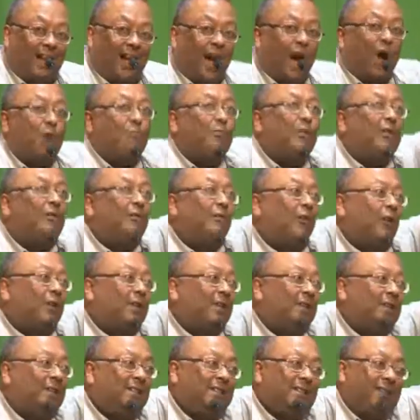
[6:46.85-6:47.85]
Upper
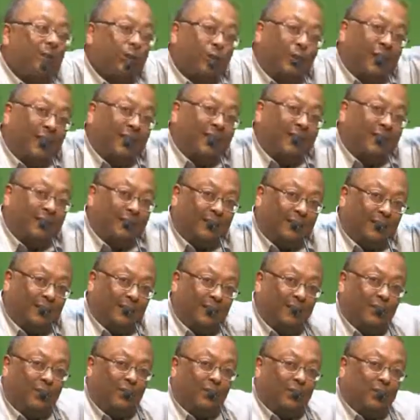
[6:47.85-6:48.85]
water is low density.
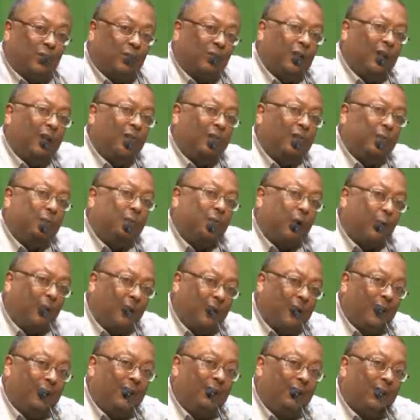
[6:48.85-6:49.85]
So if the
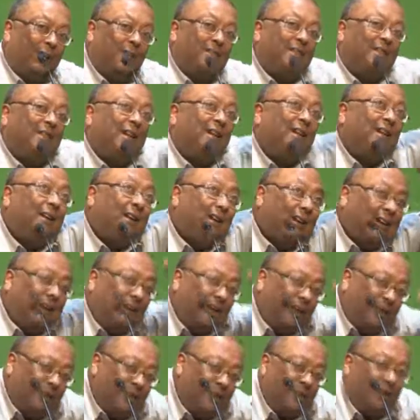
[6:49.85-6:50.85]
propeller runs in a
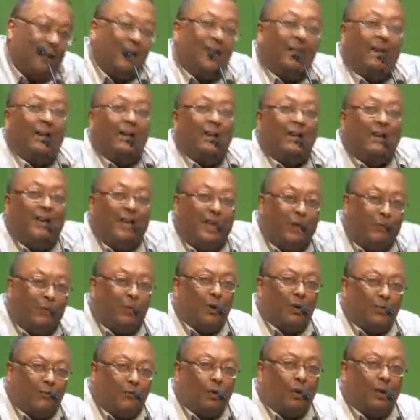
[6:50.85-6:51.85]
little
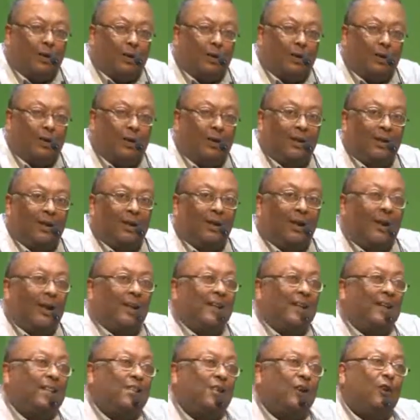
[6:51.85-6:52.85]
deeper water,
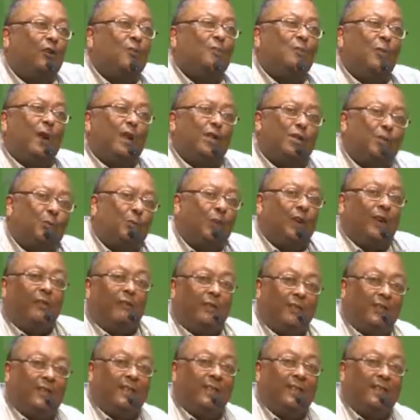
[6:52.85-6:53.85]
it has got much more
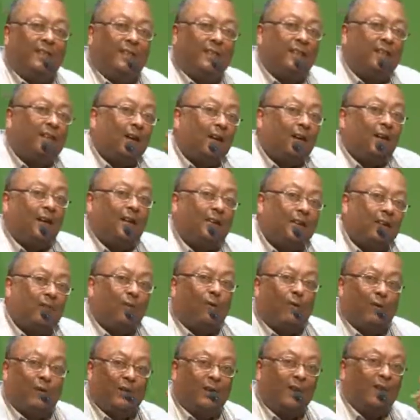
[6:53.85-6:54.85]
efficiency in cutting the
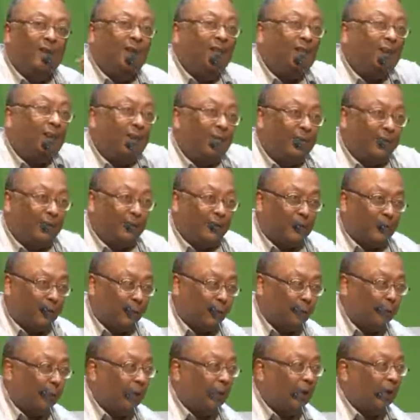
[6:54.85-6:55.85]
water and driving it
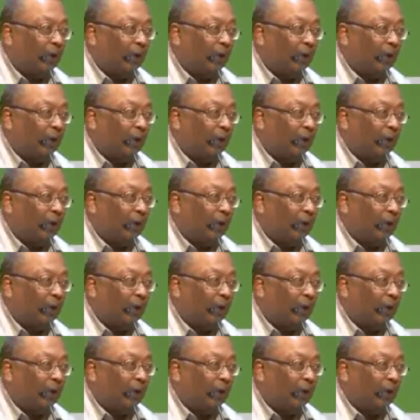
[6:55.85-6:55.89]
through.